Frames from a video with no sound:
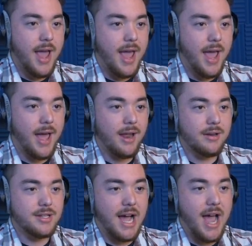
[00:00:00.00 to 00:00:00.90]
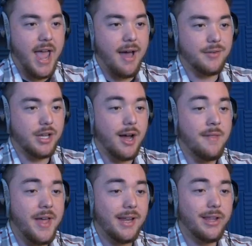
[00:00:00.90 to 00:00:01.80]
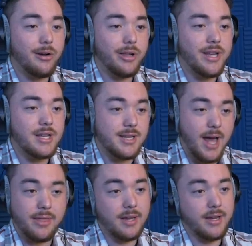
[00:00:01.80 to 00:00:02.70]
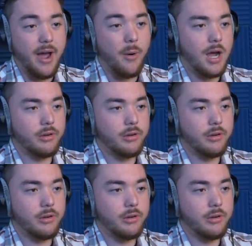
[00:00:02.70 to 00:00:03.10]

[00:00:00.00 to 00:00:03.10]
and I have a gun that literally does nothing now.